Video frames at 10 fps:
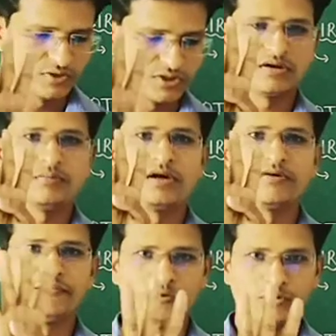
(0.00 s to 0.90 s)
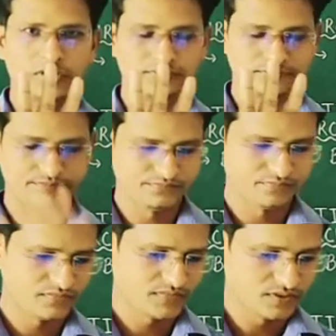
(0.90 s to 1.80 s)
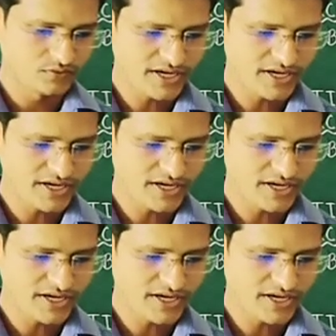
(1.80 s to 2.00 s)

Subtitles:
question number 4.